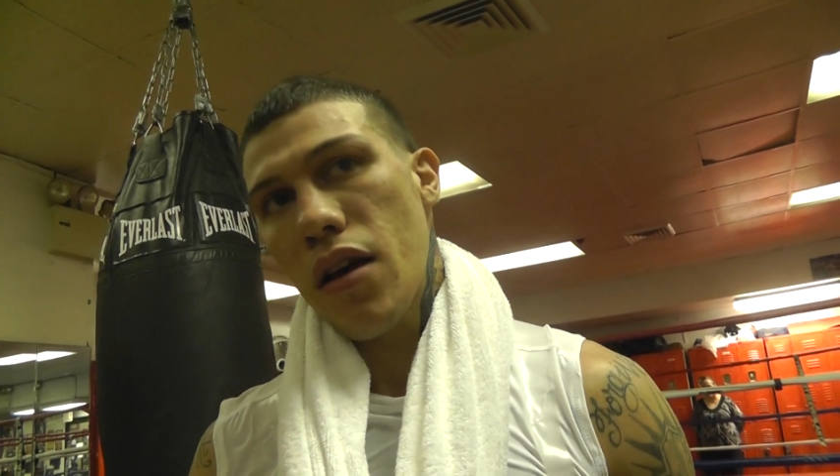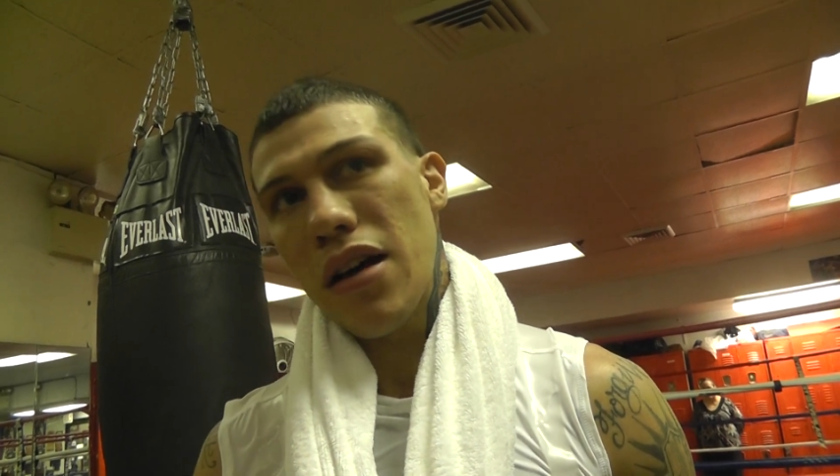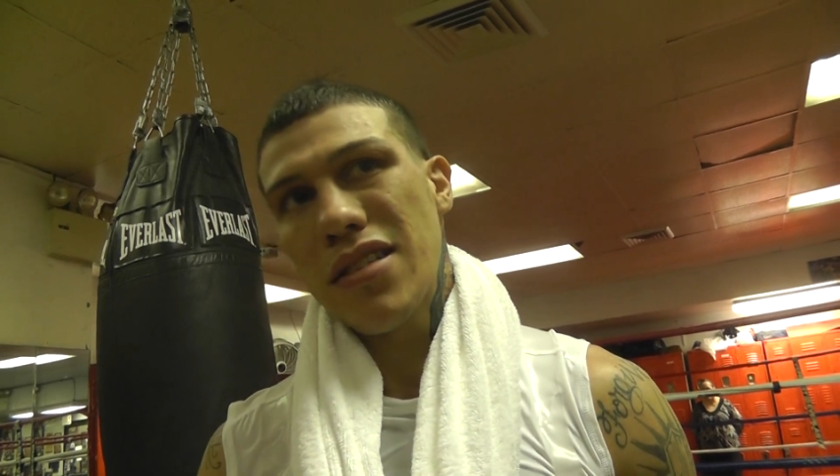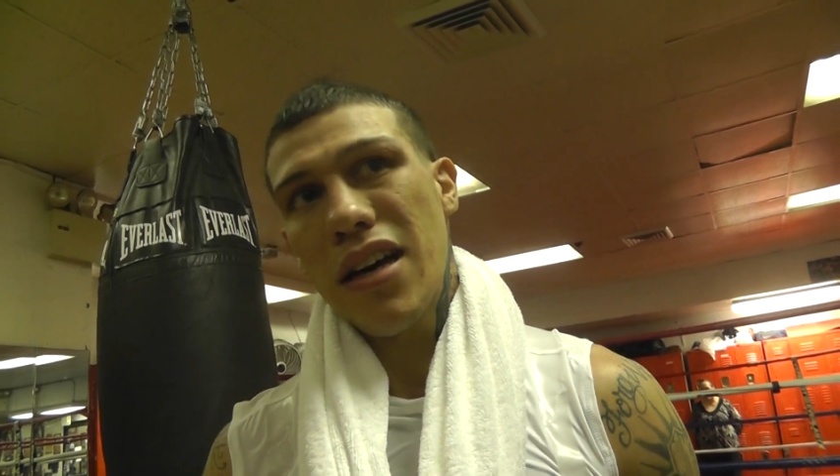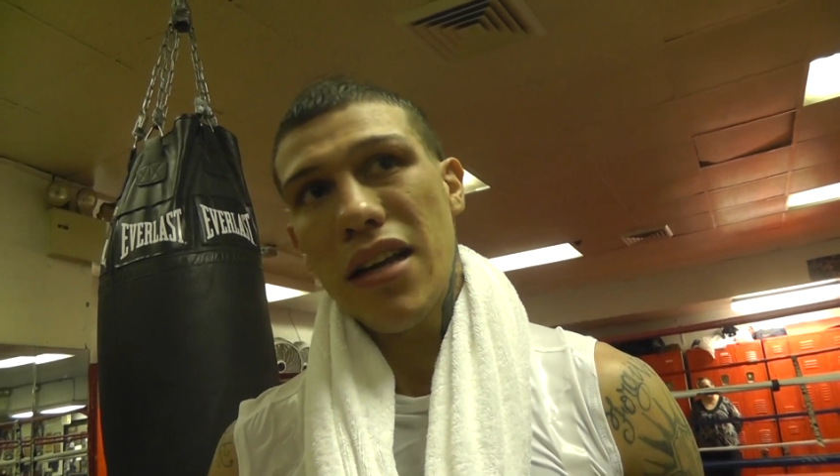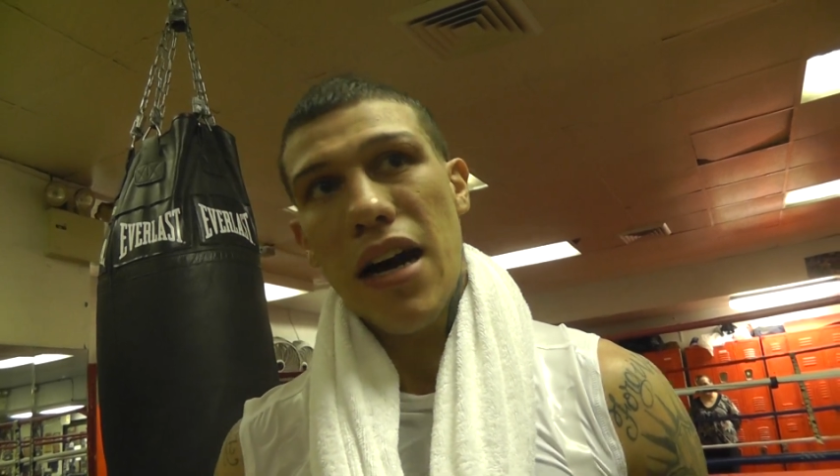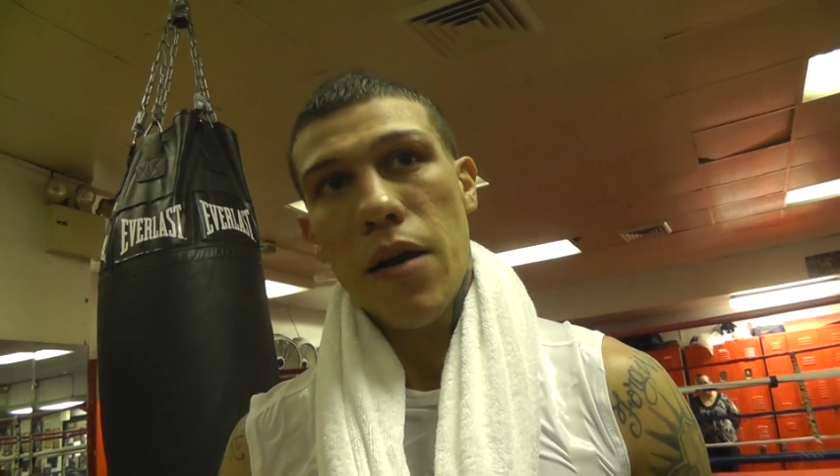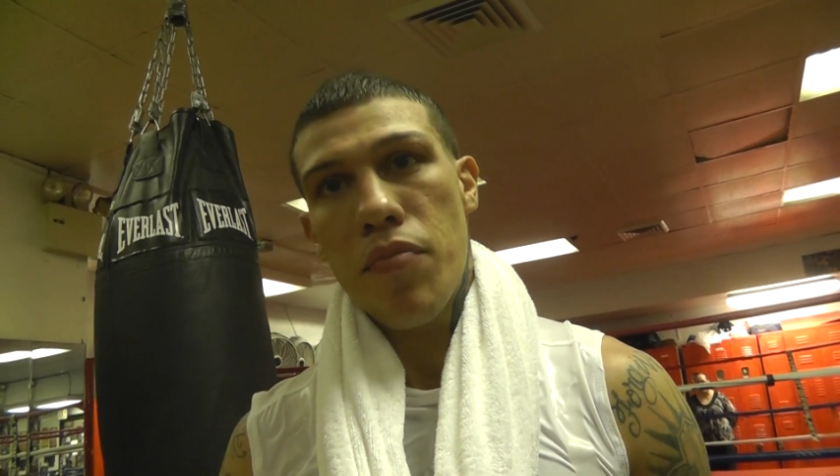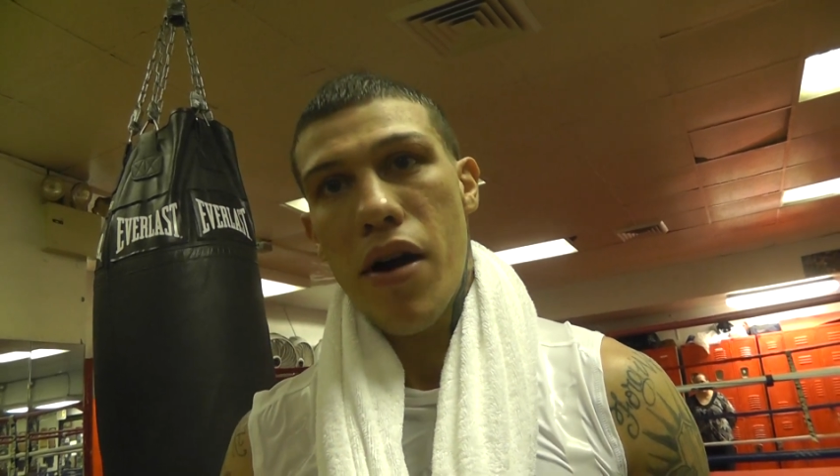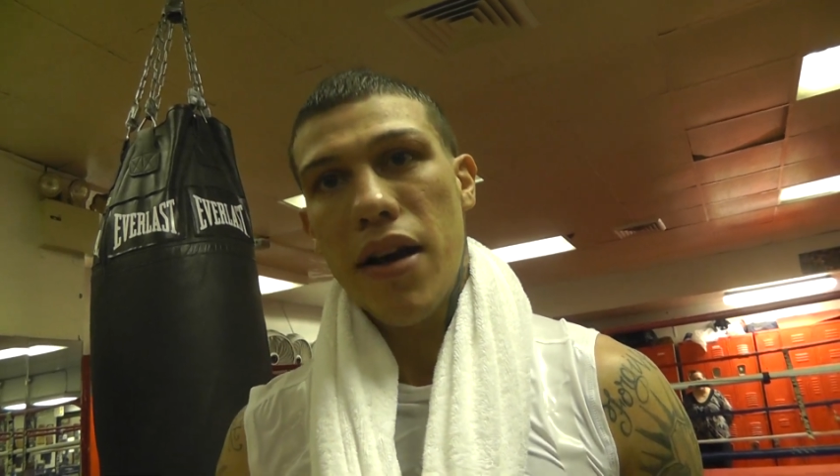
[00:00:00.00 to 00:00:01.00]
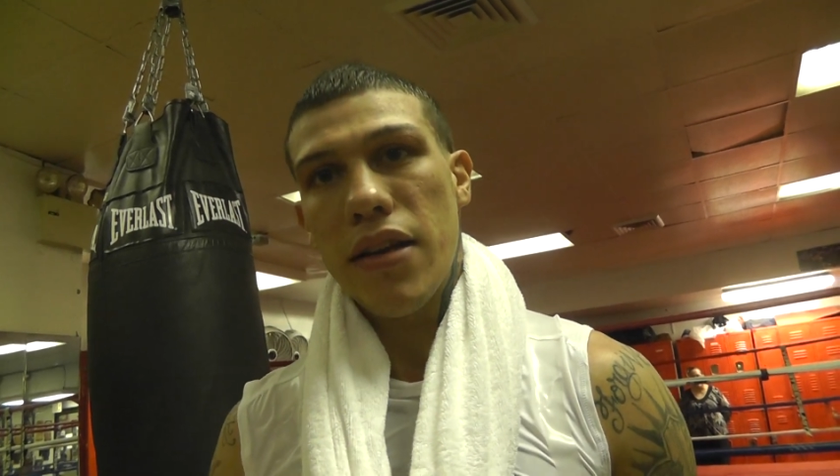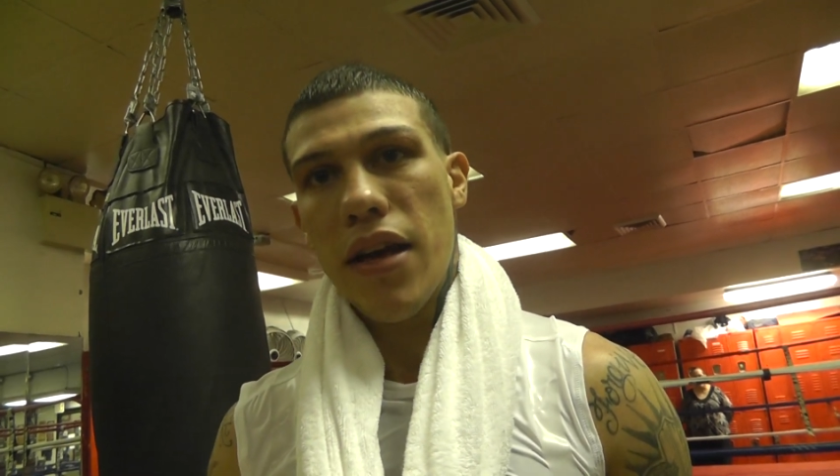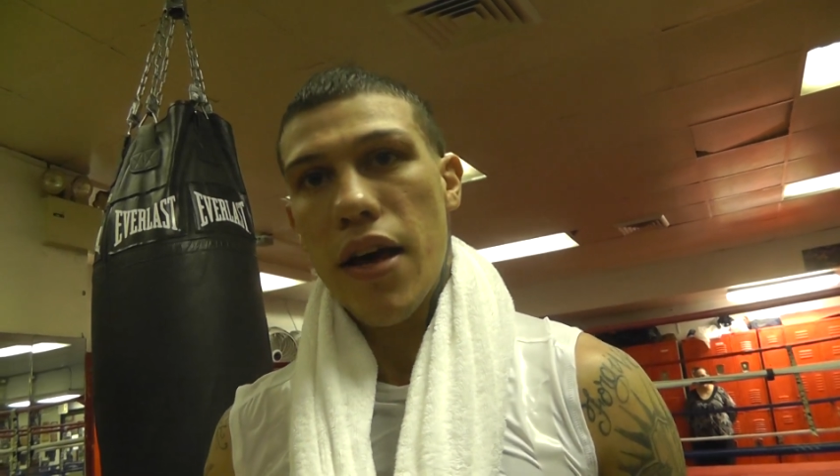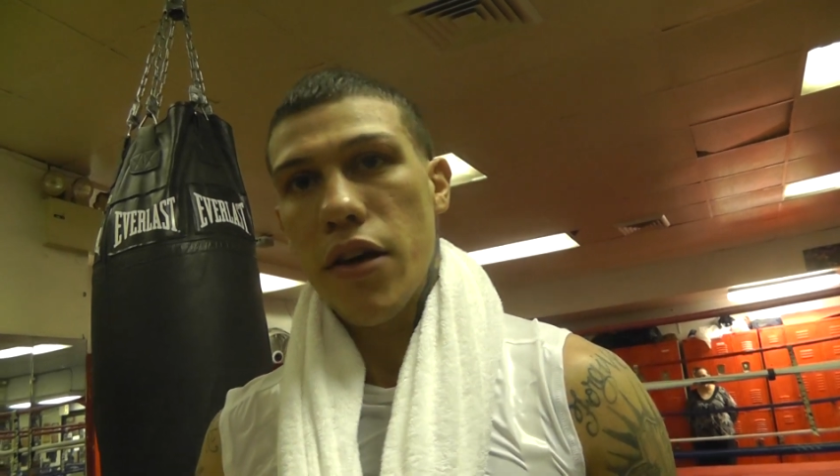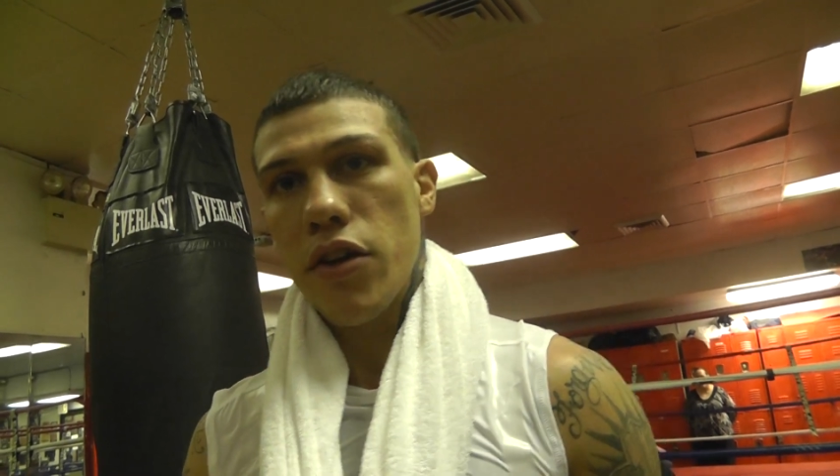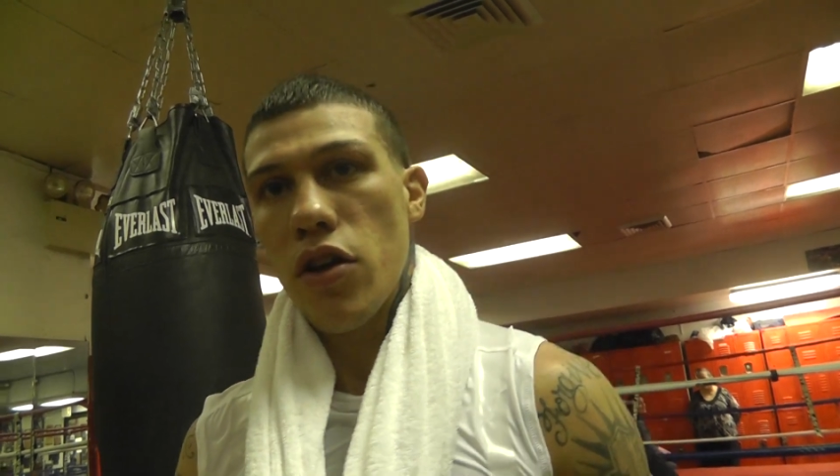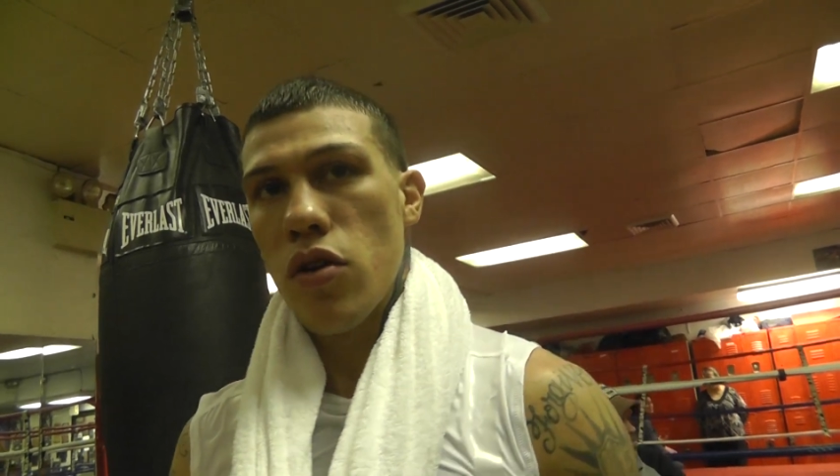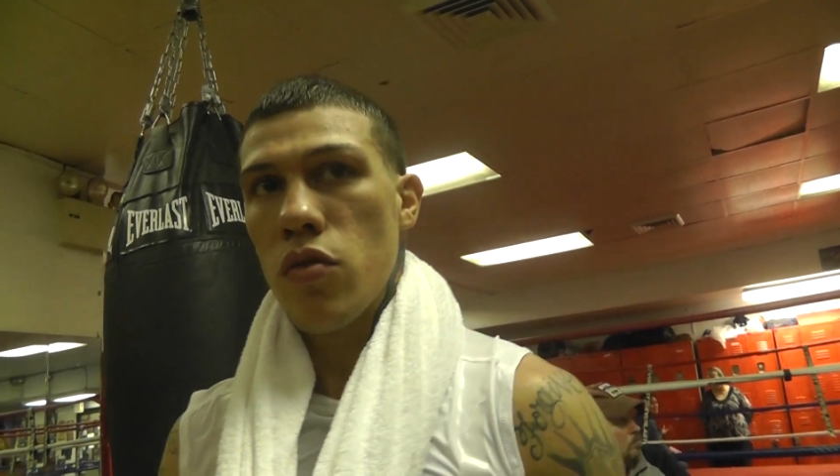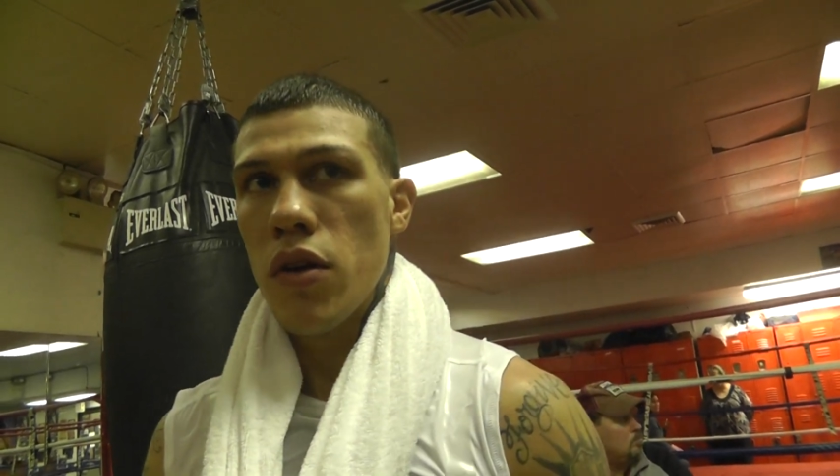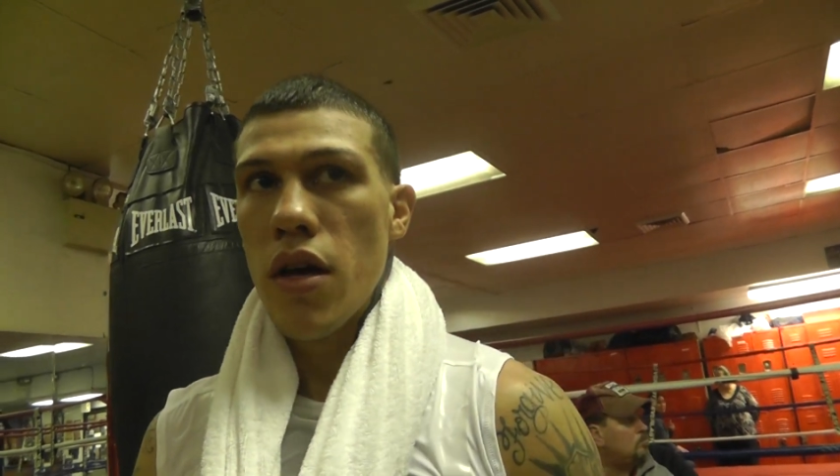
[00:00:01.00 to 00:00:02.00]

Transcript: I take a lot of pride in that, you know.